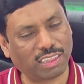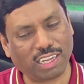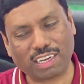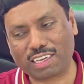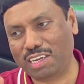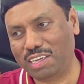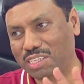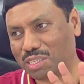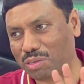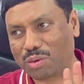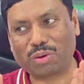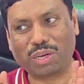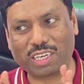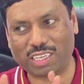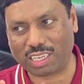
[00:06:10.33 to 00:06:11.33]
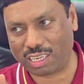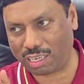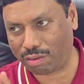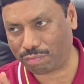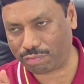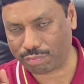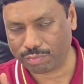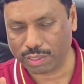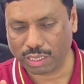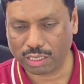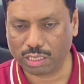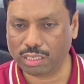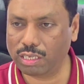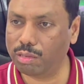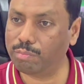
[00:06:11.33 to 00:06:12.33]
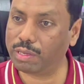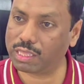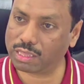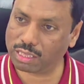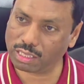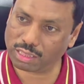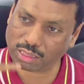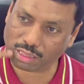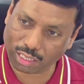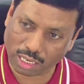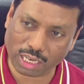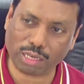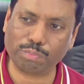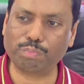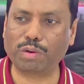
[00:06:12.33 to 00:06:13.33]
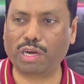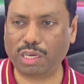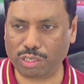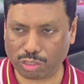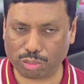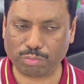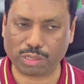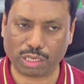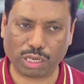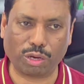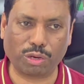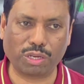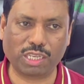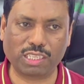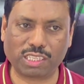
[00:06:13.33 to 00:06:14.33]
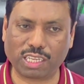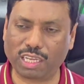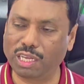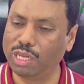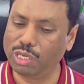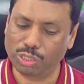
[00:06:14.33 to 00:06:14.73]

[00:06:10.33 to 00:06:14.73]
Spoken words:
That also quite enough. Number third point to be known as a,